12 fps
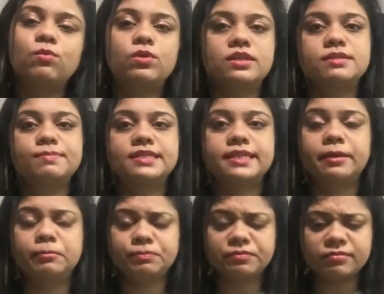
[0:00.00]
what is
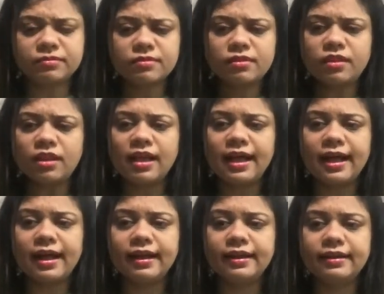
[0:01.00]
missing,
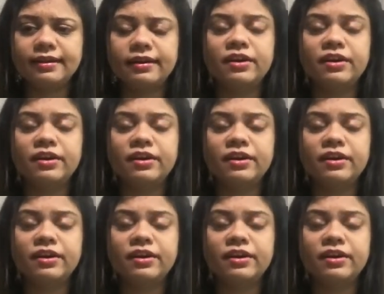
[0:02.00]
and